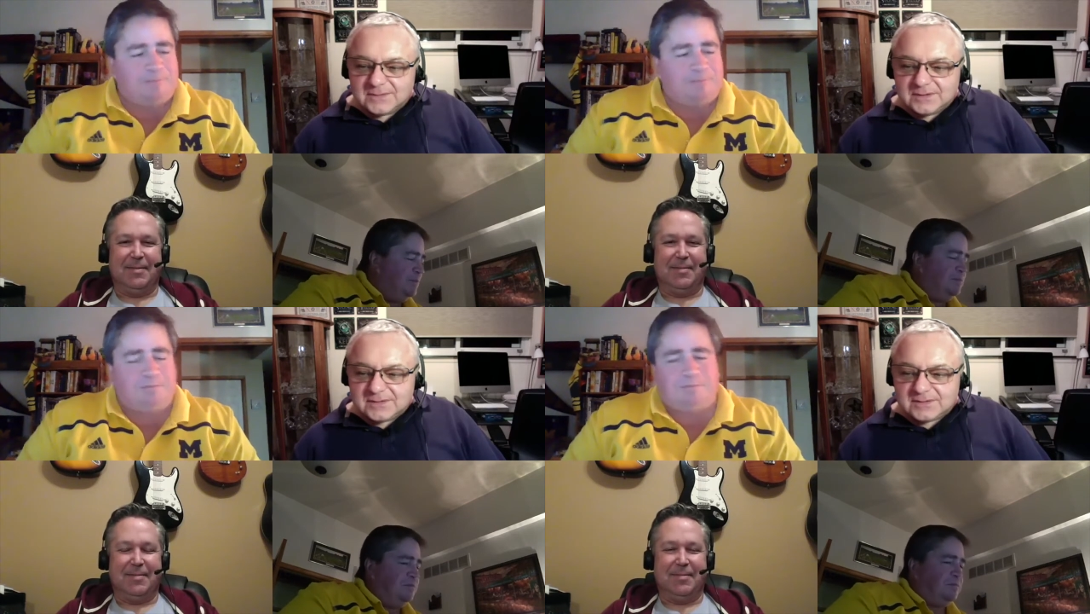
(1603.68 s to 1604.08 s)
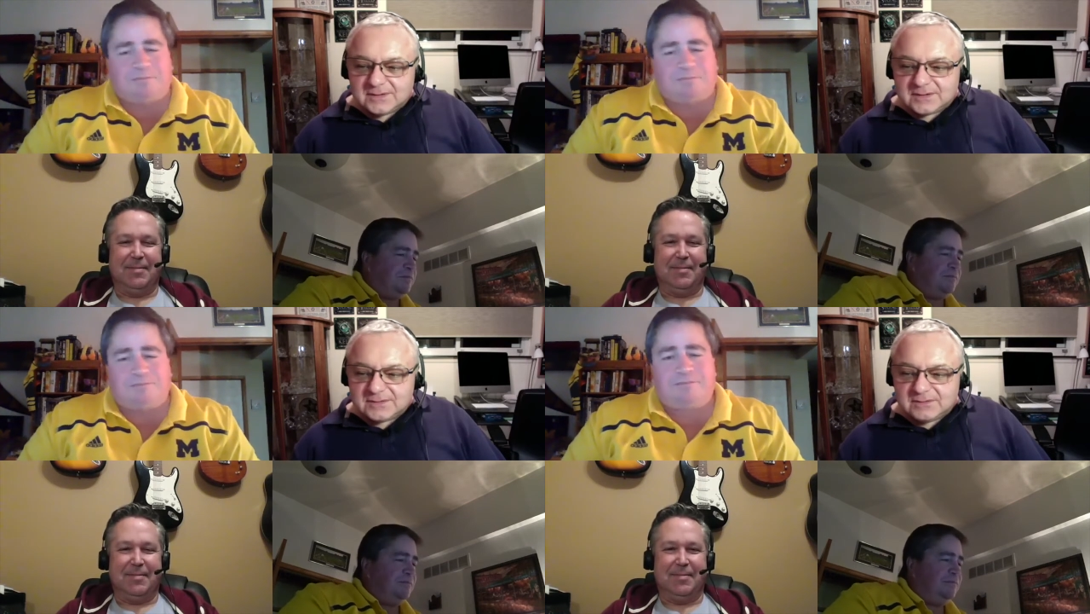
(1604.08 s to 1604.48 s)
Speaker 1: so,
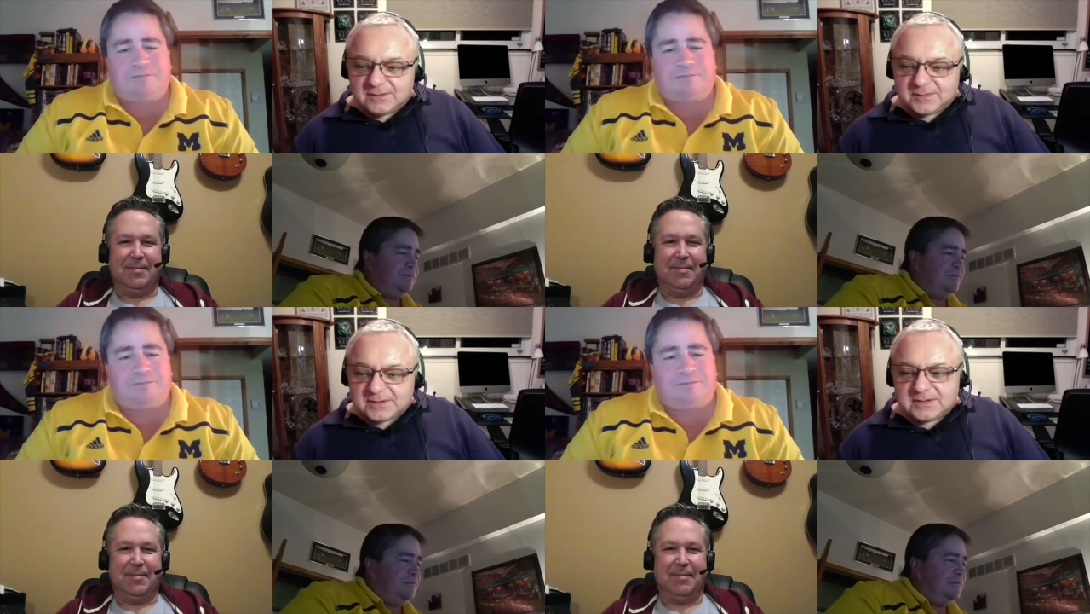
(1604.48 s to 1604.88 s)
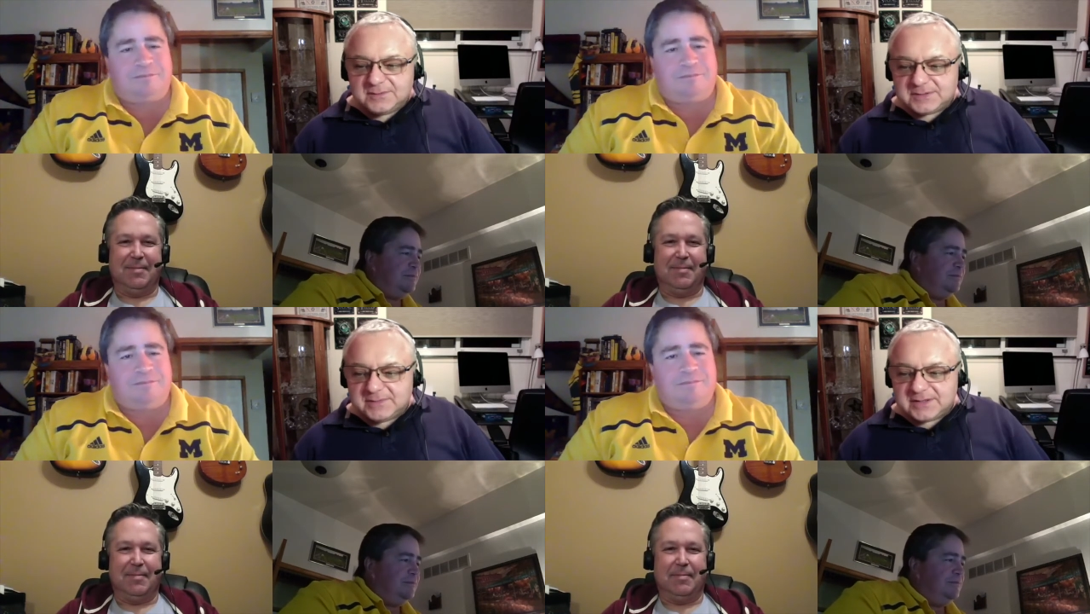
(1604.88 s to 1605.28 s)
next one up is Little
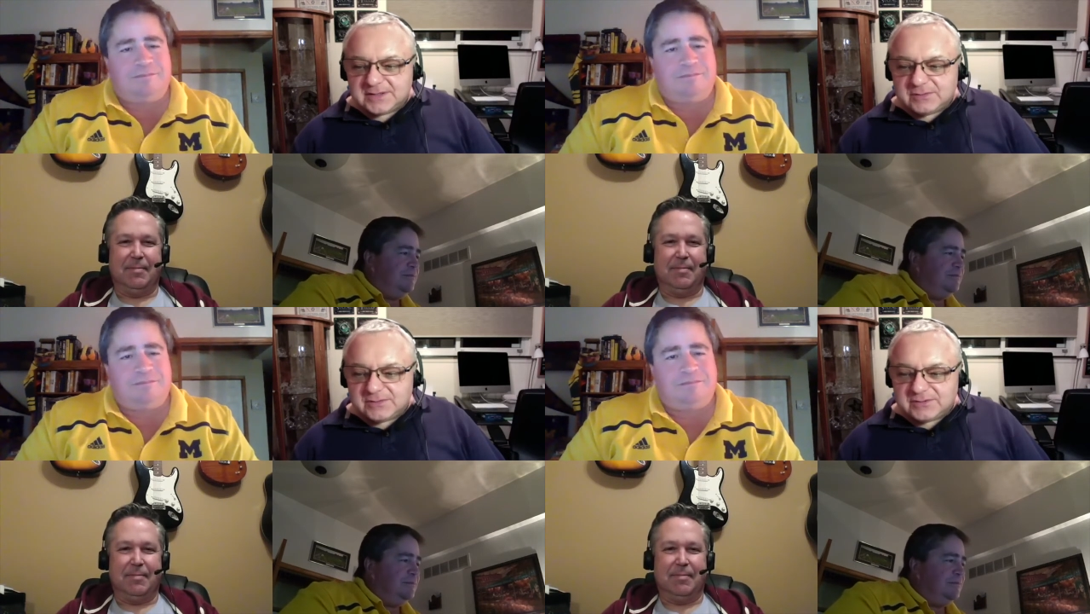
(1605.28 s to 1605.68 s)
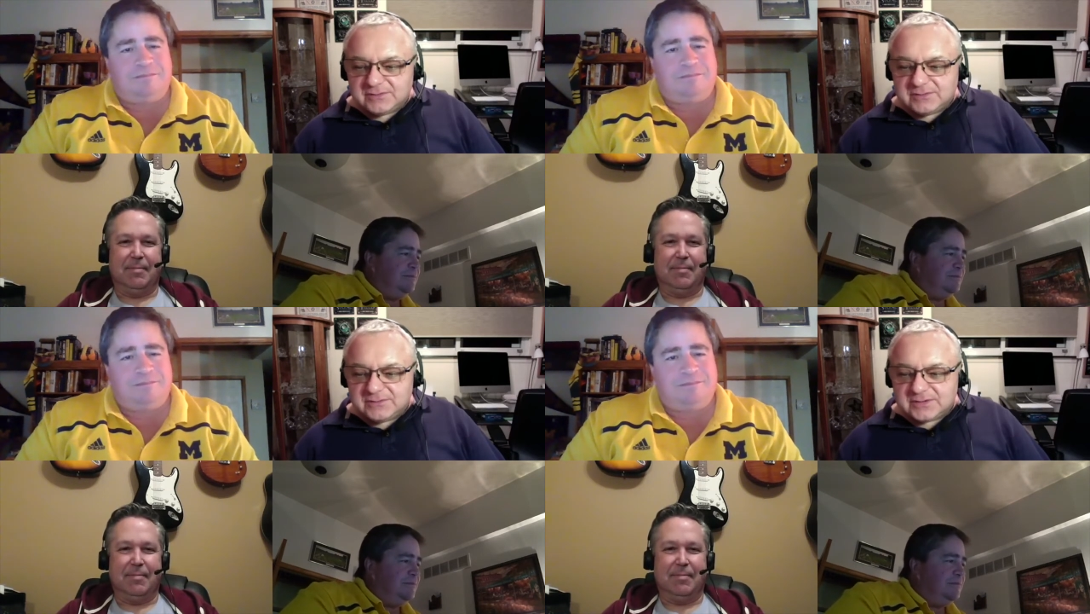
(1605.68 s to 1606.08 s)
Miss Magic, which
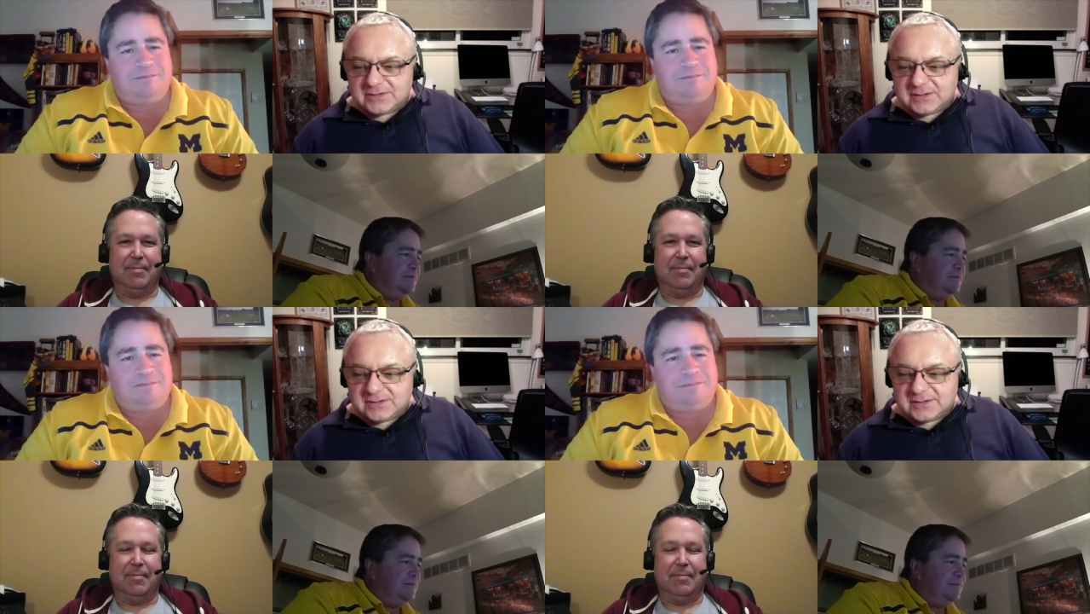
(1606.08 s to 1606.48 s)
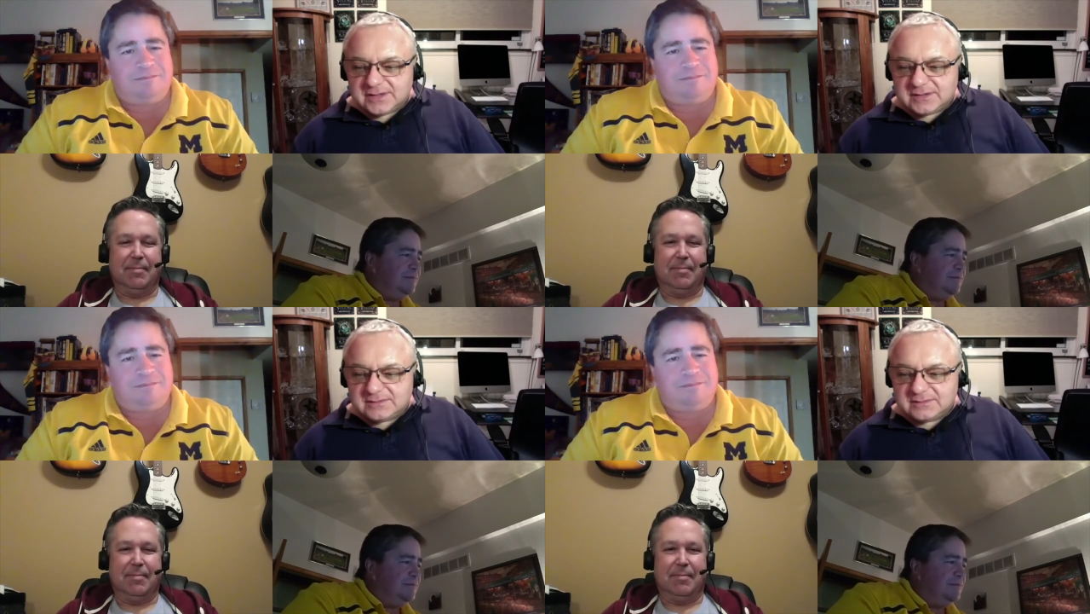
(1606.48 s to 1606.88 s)
we just touched
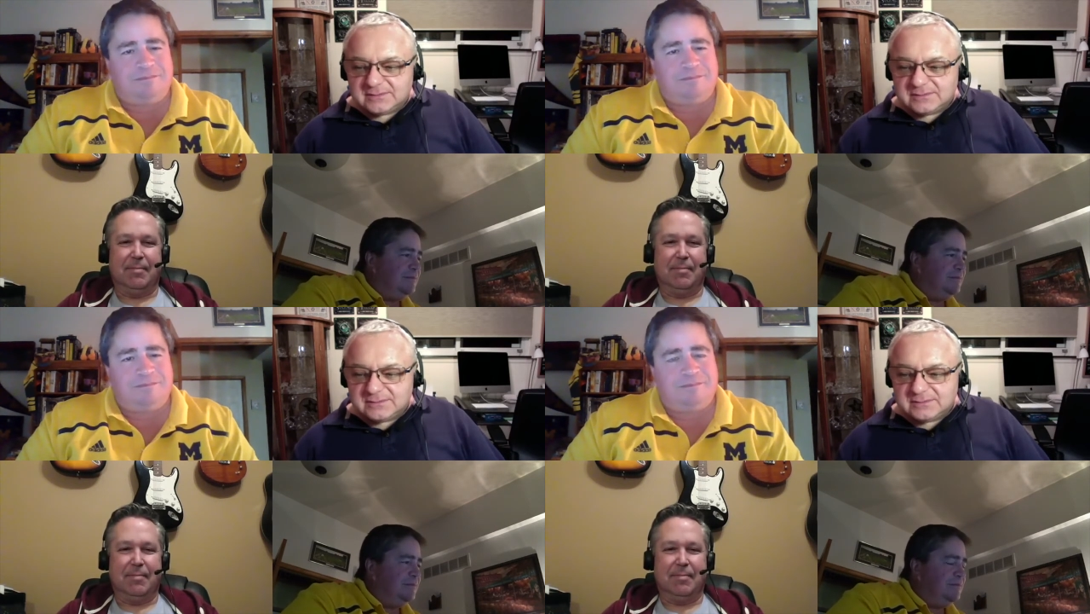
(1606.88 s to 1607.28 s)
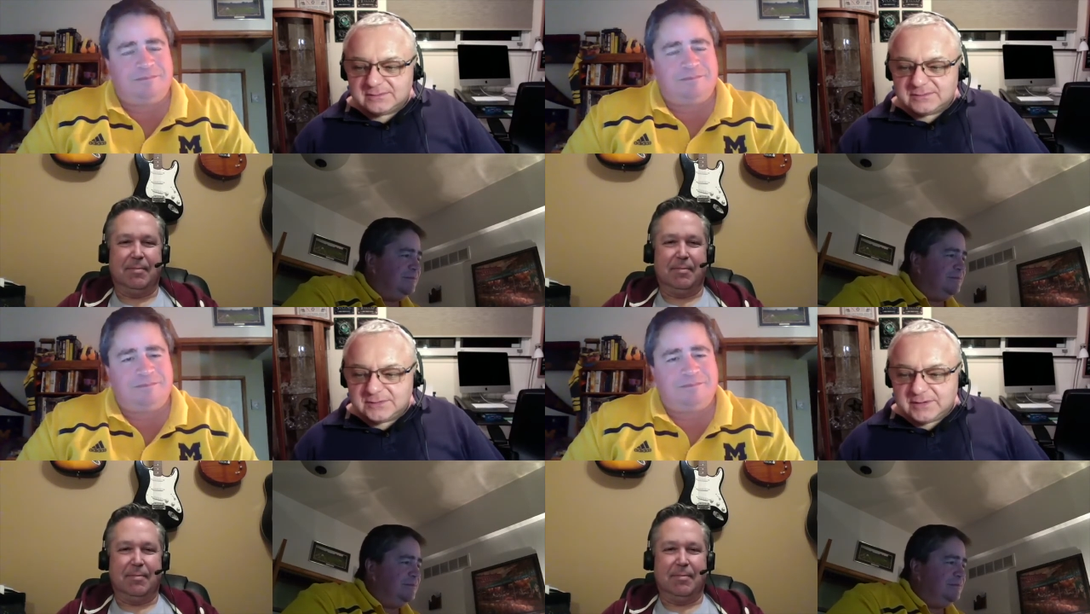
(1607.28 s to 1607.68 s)
on.
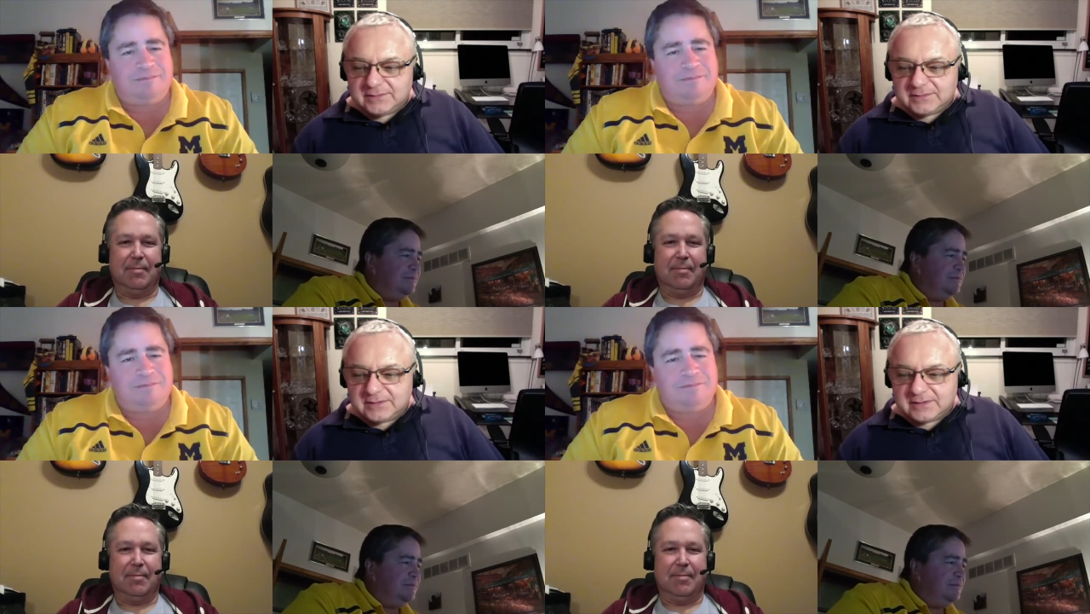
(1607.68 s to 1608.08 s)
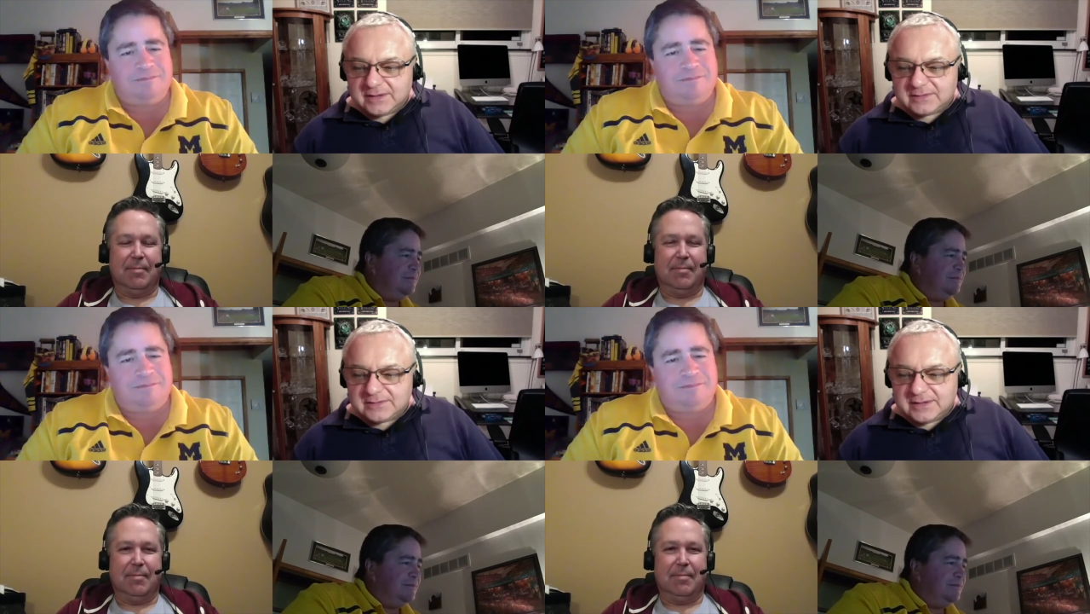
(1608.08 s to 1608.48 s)
Do we have anything
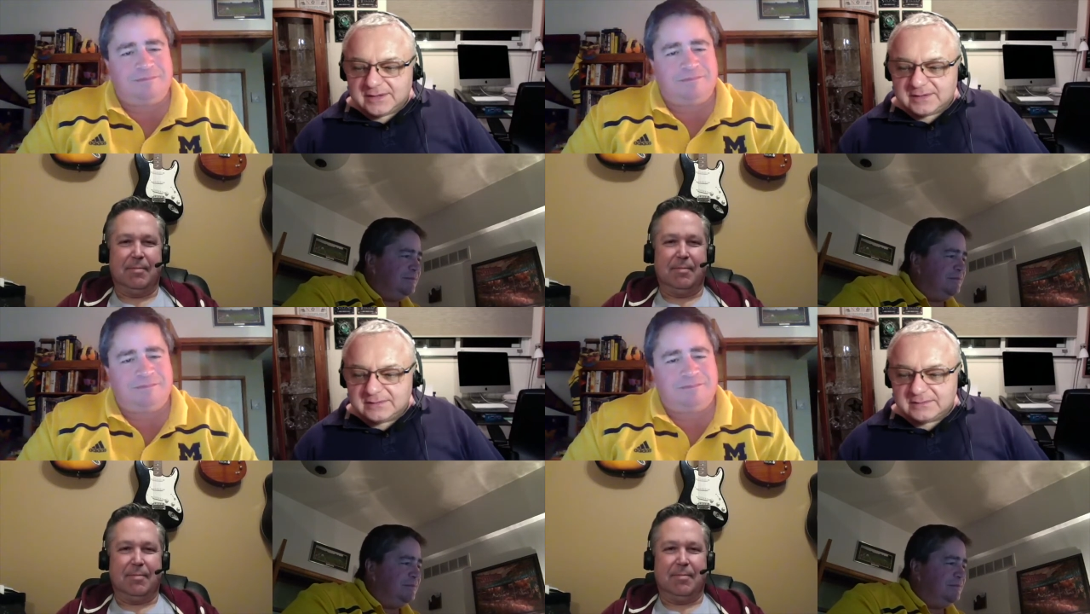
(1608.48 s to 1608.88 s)
else to add?